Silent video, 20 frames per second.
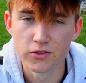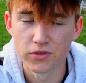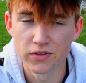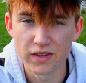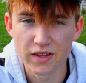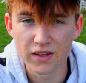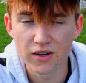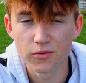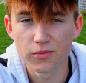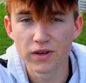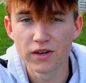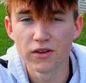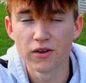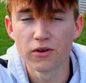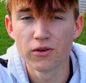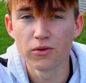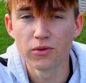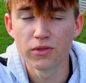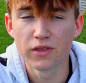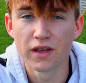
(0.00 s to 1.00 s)
So now that we
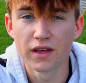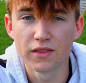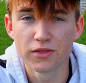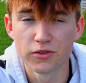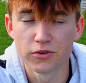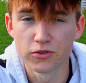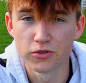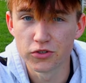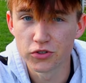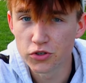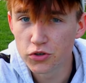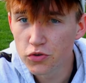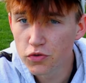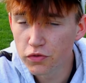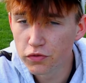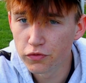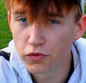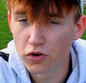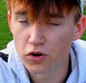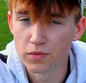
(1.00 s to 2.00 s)
know that there's two
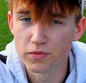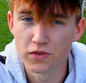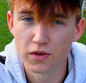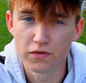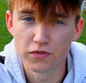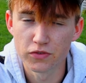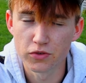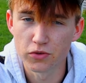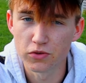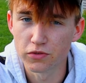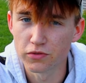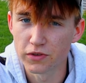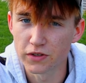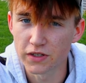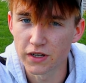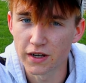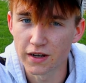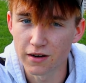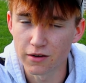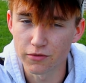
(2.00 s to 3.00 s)
forms of solar
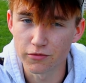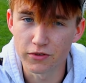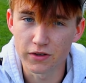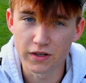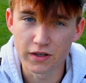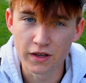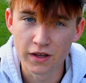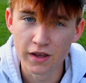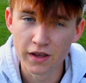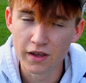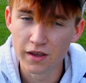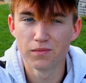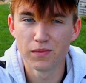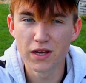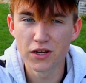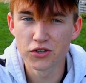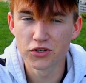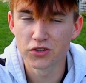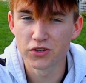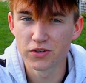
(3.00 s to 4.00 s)
photography,
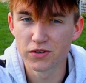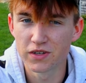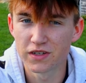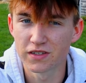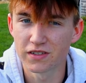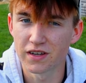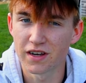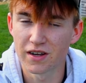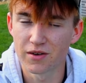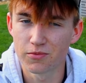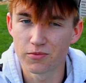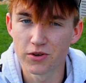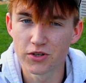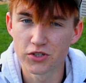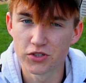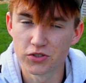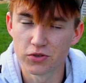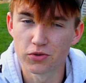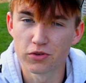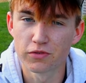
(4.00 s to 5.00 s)
make sure you decide
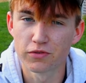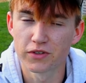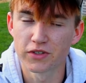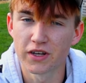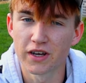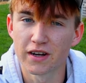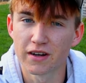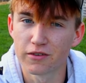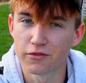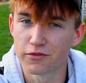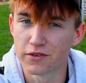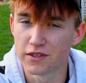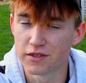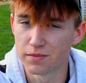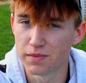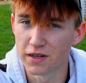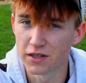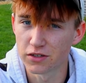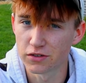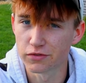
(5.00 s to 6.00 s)
which solar photography is
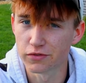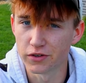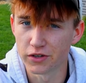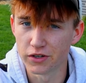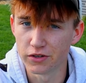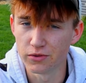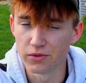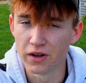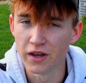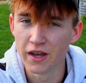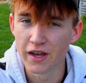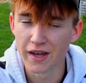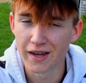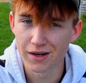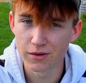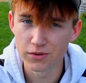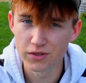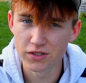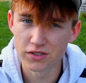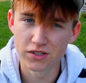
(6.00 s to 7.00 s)
best for you.
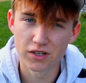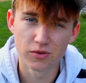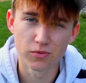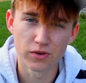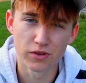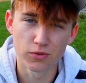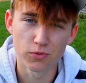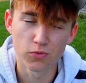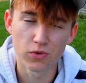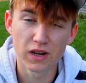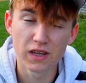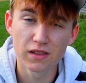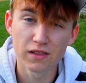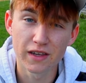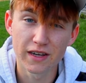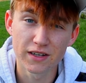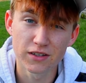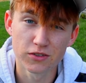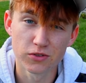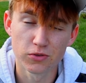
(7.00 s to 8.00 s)
I would start with white
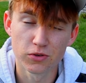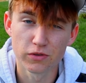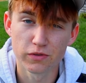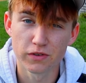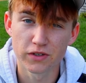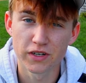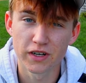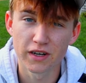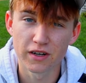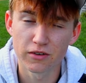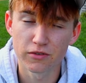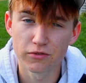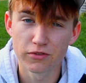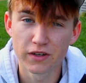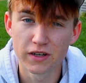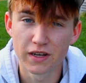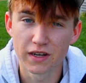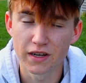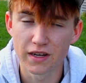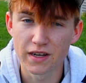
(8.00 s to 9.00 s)
light solar
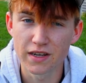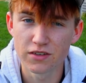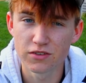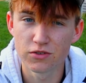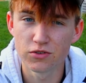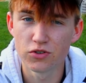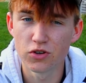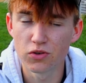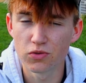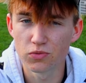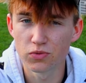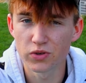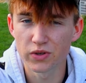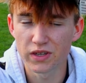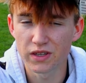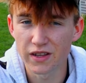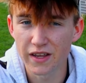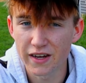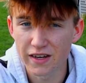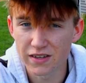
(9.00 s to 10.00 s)
photography in case you don't
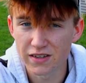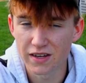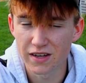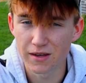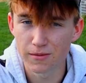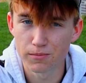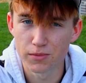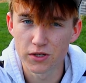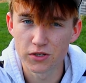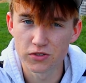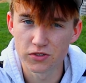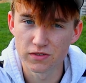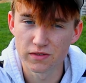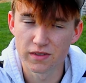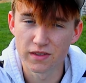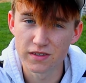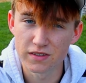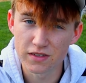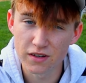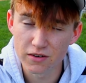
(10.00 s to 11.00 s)
really like taking pictures
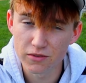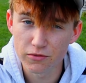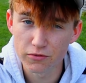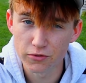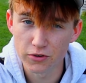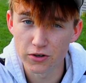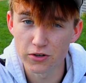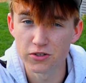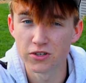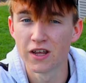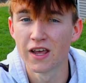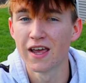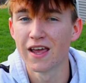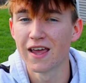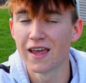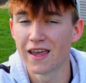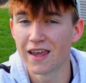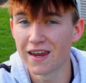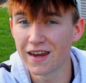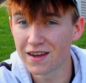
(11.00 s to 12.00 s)
of the sun first,
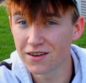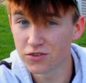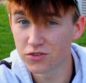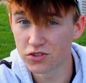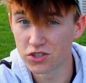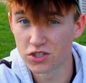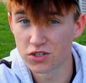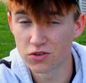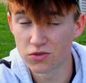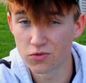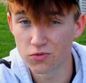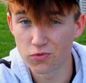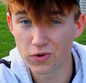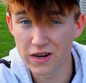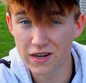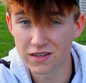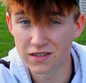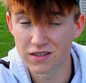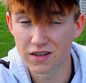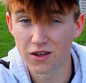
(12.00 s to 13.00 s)
and so you don't
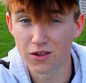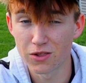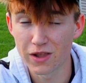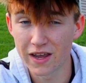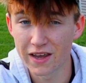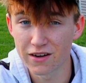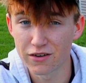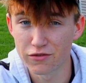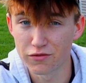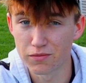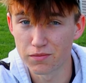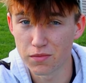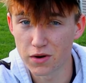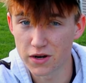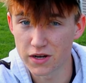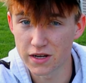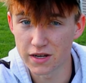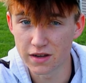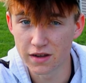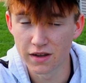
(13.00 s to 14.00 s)
waste a lot of
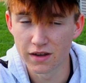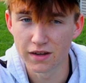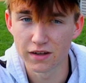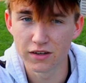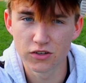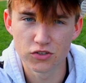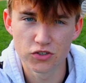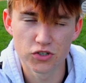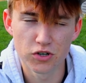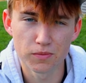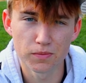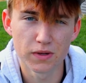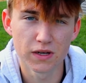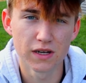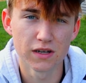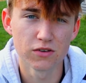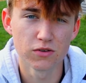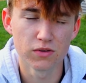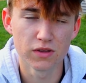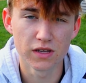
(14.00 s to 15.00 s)
money jumping
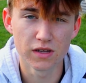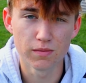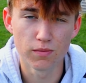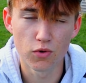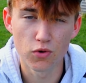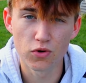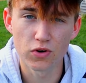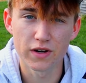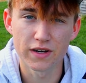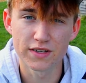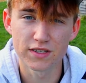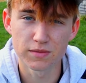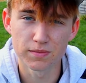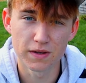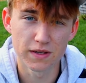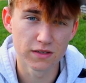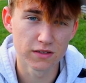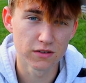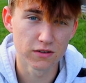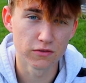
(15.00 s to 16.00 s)
into the more
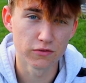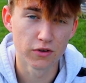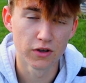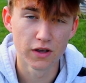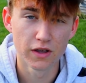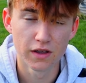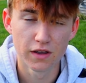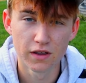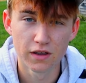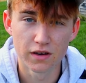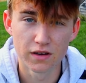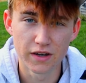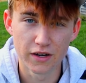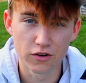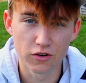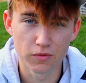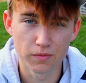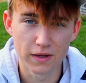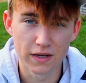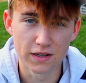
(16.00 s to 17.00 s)
expensive
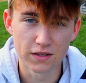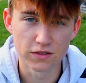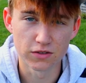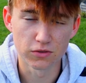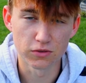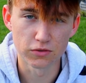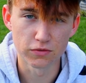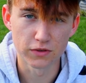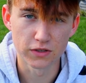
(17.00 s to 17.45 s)
narrowband solar